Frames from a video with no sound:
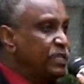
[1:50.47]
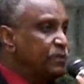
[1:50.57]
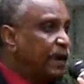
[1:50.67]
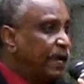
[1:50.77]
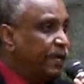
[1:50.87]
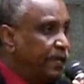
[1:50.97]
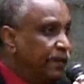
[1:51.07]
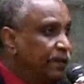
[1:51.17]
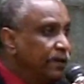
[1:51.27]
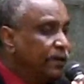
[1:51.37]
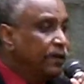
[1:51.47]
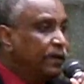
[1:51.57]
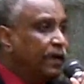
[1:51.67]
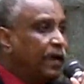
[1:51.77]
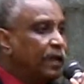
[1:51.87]
Ismail,
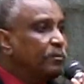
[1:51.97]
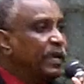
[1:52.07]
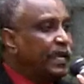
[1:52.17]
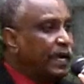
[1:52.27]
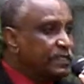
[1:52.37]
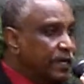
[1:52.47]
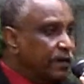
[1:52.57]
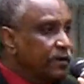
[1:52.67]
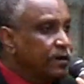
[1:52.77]
and many other,